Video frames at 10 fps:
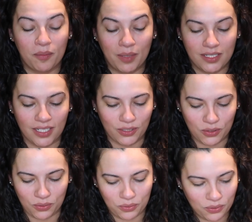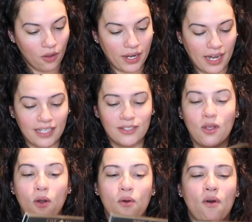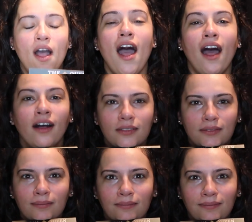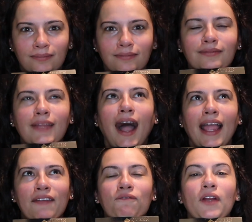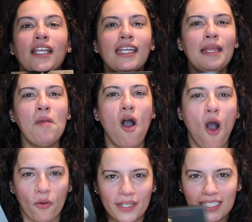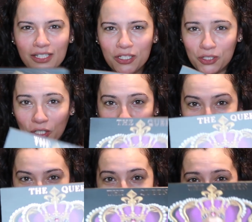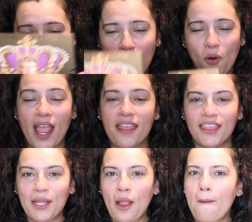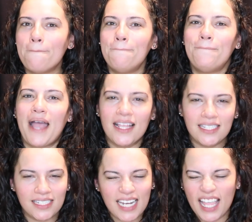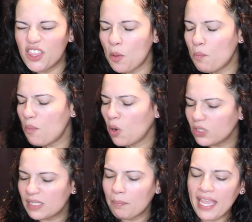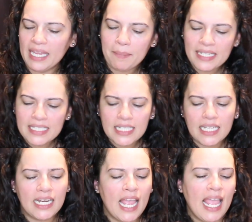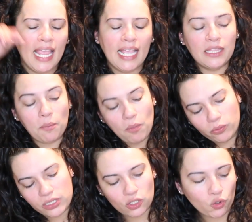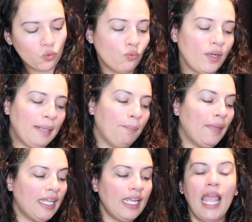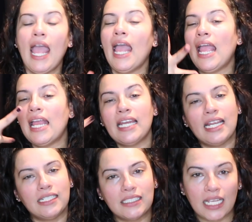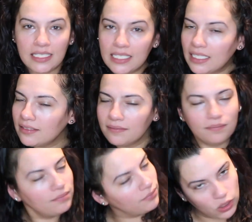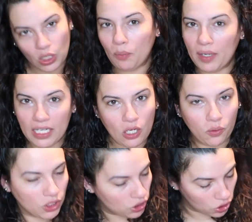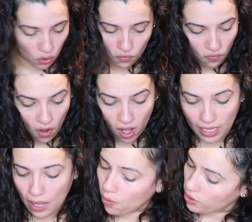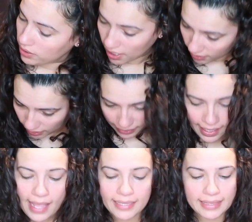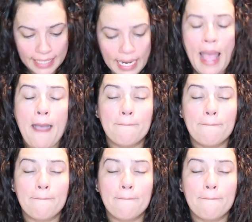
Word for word: amazing too. Okay, so, um, I freaking am always in search for the best and the most pigmented and the most creamy and it doesn't you already know there's no fallout nothing the